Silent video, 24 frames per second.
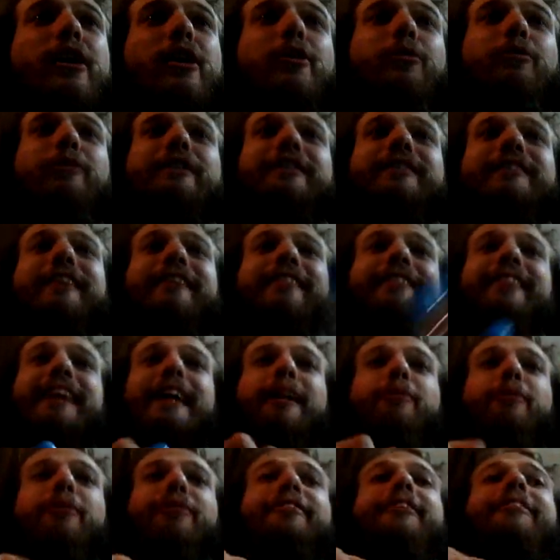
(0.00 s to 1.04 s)
which they
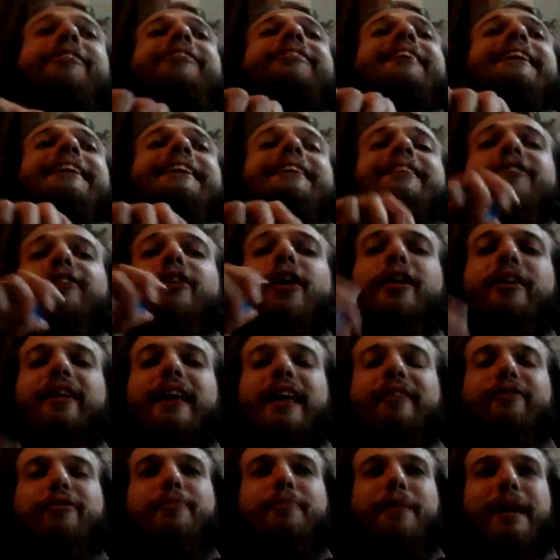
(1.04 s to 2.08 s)
said was the thickest color
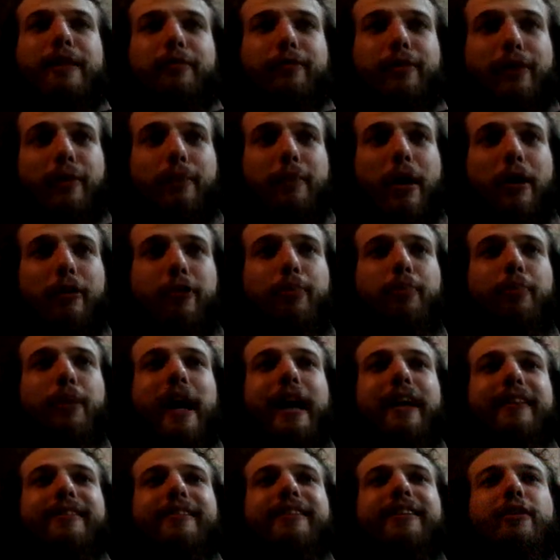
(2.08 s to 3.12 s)
ever made with the most
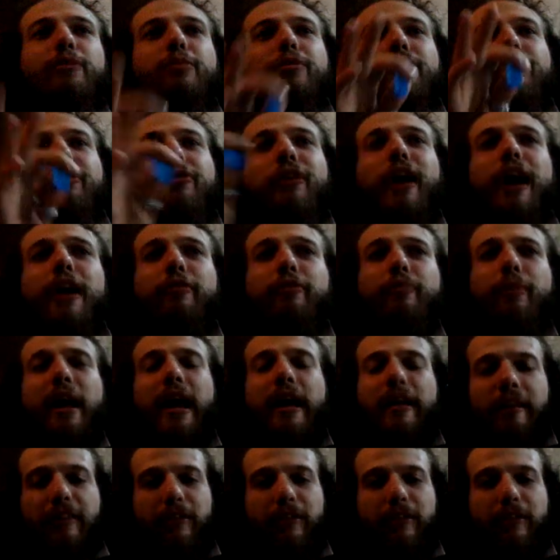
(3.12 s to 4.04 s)
plies, and it was 5 plies.